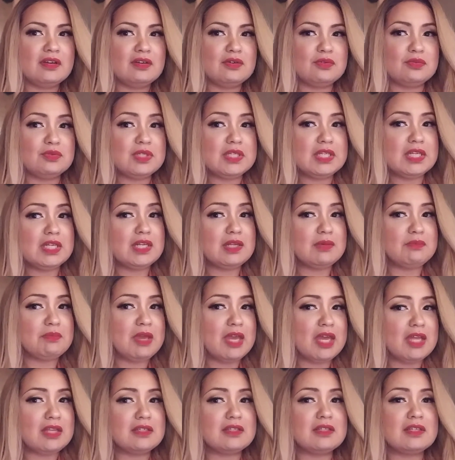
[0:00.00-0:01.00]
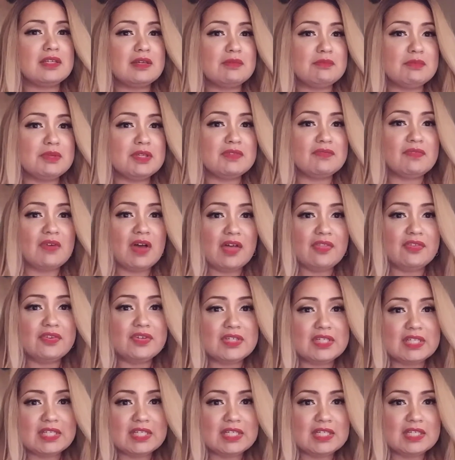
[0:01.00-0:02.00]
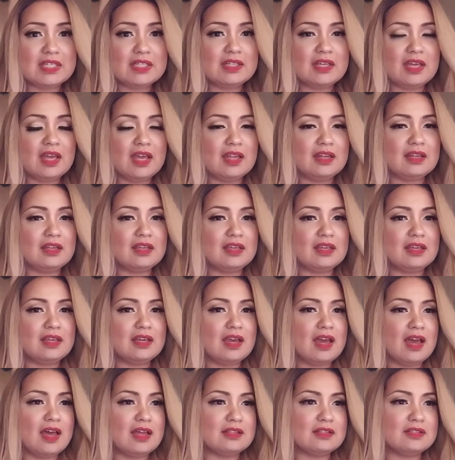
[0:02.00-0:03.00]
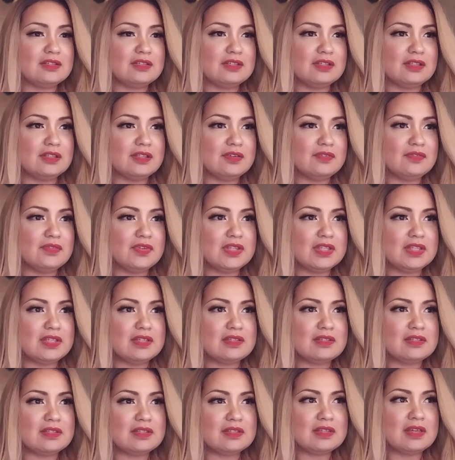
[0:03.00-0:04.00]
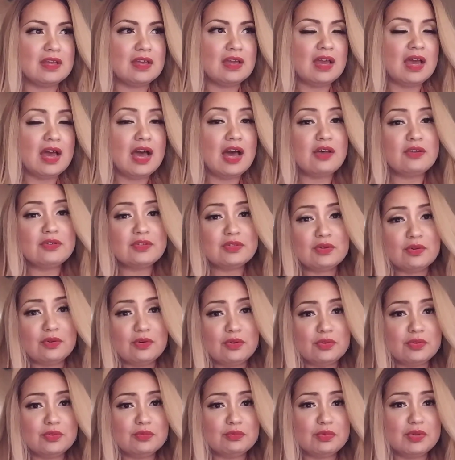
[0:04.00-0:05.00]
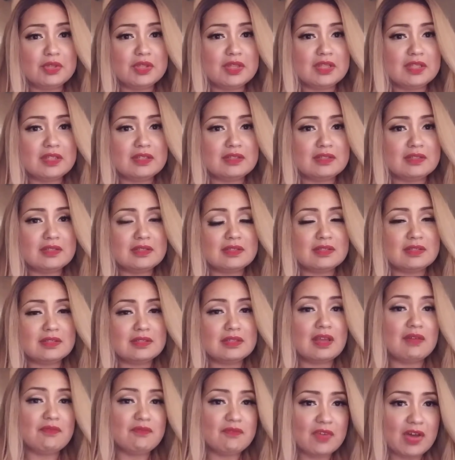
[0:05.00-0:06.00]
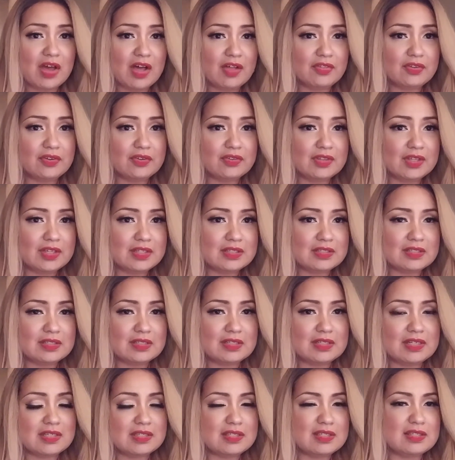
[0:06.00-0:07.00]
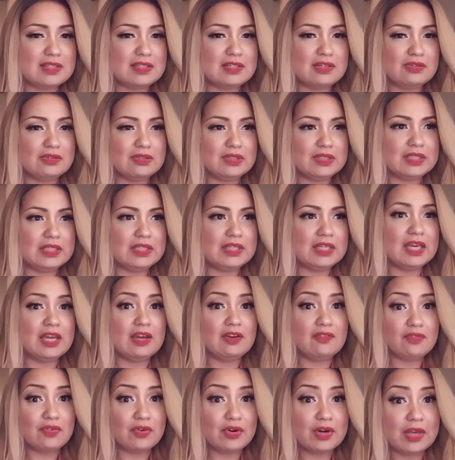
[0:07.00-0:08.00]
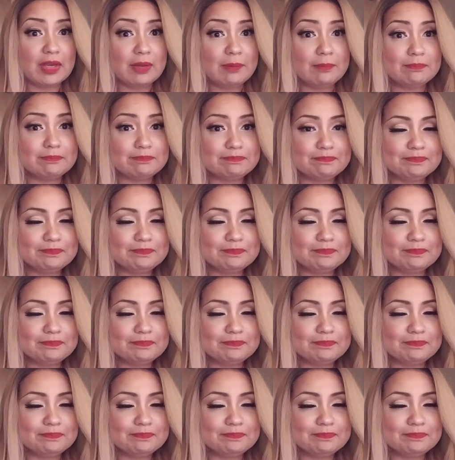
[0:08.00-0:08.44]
who didn't abandon him, his father did, and he had to live in this household with this stepfather that didn't necessarily care for him.